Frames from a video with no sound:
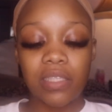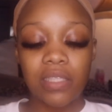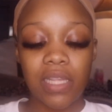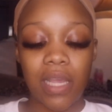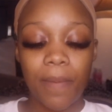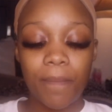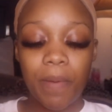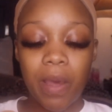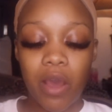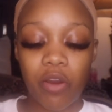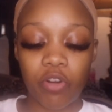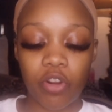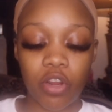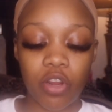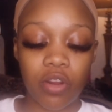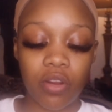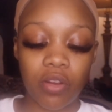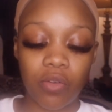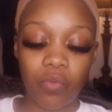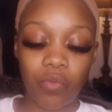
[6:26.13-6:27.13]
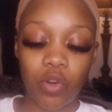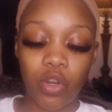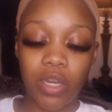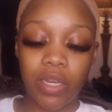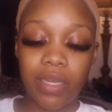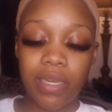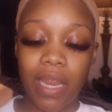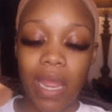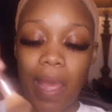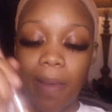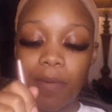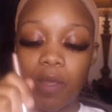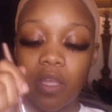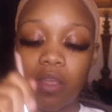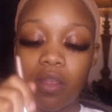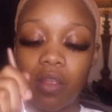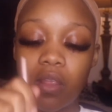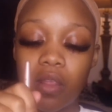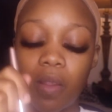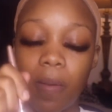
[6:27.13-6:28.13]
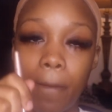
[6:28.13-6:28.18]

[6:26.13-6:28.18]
same powder, we're gonna dab it.